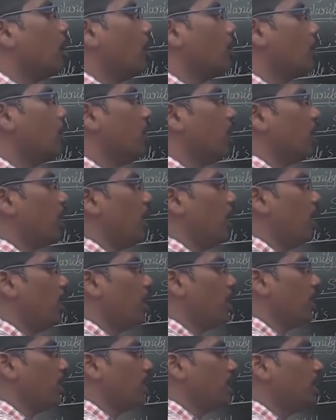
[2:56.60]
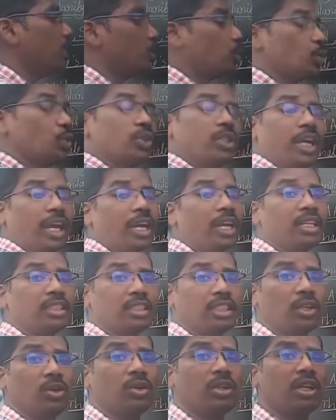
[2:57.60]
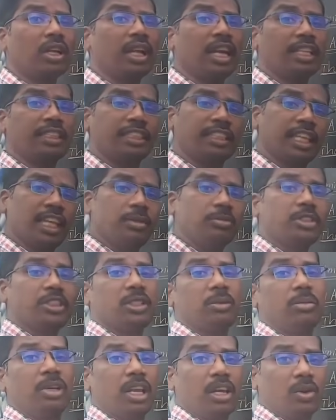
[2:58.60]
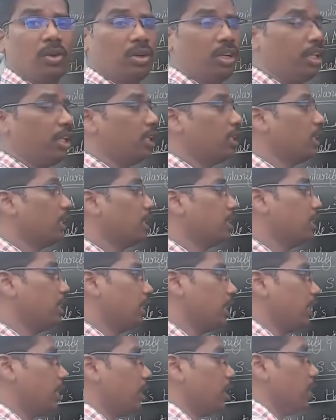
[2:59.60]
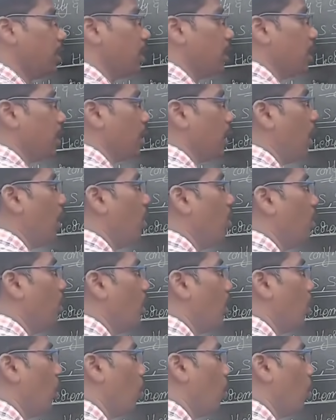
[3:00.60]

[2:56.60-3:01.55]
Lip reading: Now see here, these 2 triangles are looking like similar only, isn't it? Now